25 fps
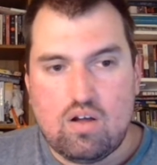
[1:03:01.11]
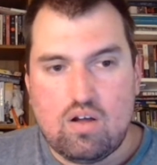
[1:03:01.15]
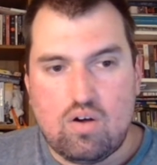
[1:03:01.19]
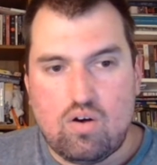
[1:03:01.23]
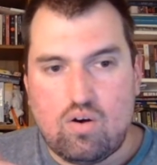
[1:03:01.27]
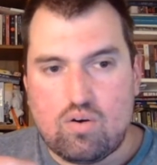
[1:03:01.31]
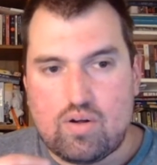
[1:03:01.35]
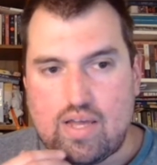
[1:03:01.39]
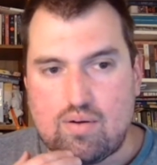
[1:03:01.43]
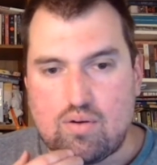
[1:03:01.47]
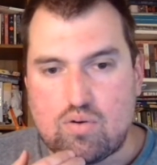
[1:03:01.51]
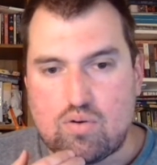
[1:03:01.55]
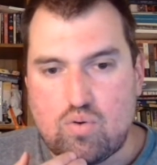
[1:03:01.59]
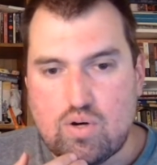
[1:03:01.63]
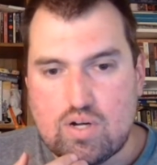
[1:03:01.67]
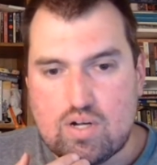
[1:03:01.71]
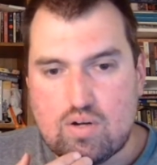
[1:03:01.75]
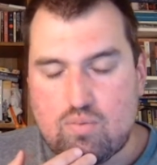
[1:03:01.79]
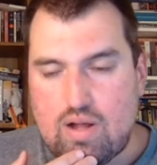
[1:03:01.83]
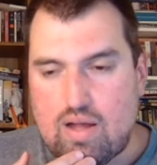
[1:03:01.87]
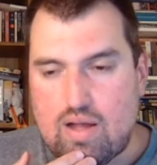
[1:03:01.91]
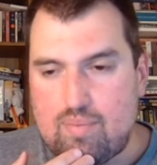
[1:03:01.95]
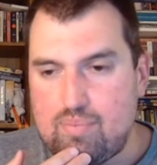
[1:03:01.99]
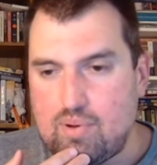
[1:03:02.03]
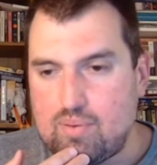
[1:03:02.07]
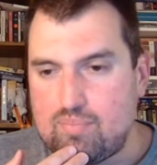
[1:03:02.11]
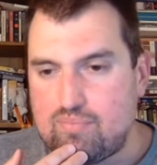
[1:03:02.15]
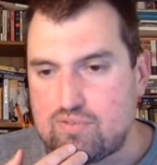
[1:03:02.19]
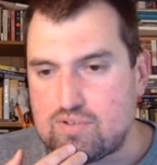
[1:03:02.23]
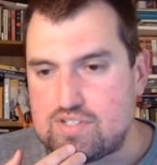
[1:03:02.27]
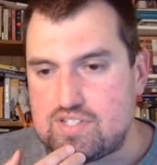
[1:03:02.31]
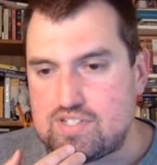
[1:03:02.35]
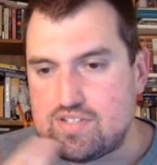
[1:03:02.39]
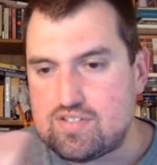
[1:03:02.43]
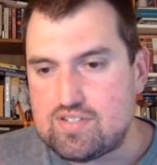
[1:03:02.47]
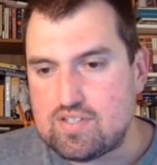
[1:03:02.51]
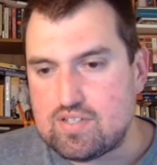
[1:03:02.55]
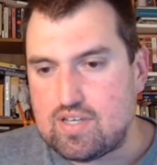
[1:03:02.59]
okay, a quick wrap up for
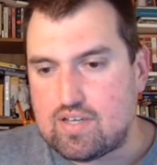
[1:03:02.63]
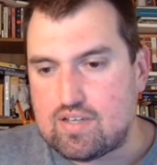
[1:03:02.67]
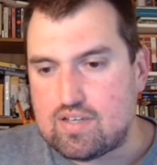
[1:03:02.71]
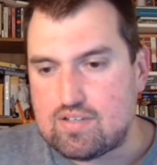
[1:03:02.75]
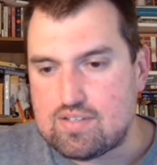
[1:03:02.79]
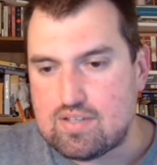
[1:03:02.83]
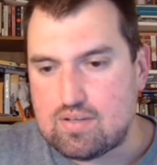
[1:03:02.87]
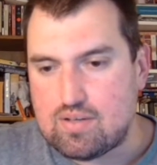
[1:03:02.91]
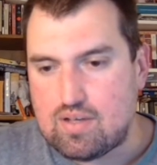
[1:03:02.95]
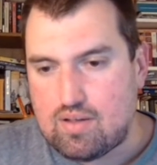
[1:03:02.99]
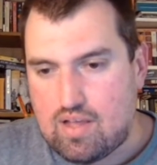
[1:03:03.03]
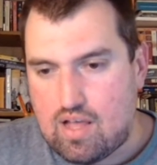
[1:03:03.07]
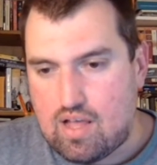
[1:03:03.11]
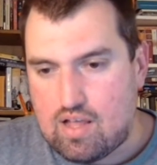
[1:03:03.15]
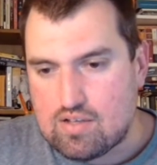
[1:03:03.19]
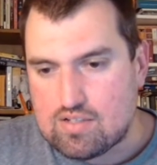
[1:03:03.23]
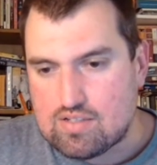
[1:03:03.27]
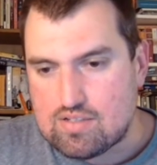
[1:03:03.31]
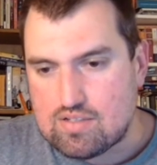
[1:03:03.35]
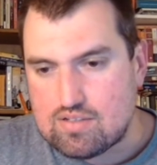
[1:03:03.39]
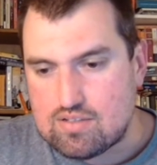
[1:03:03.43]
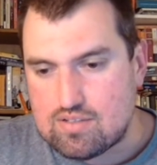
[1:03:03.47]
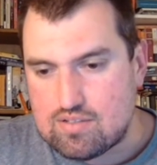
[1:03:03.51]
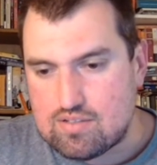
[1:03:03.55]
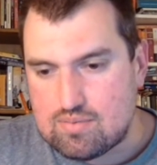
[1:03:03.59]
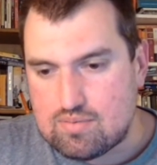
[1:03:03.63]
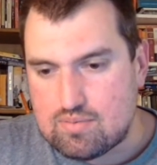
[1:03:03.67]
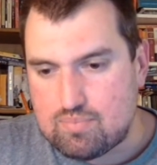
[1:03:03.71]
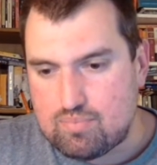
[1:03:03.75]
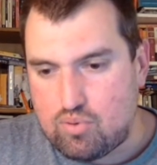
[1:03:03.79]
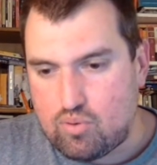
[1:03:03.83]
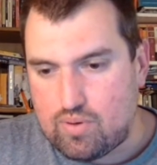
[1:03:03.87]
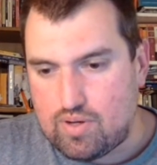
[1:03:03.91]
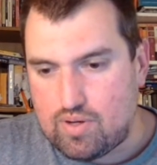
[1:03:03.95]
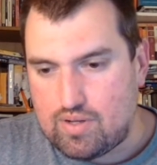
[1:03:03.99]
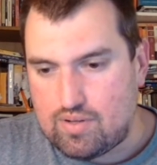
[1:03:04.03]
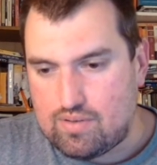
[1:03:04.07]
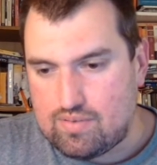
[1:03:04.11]
Sicily, because Alex's
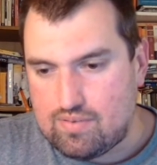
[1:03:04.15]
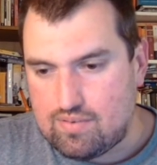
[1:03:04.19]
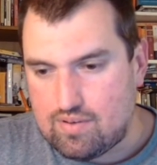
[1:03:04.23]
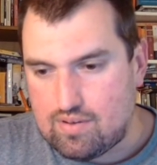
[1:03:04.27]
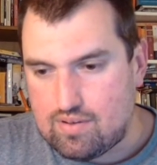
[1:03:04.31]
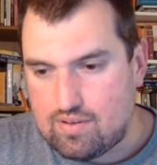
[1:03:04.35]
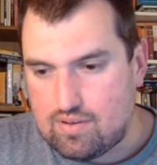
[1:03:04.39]
point.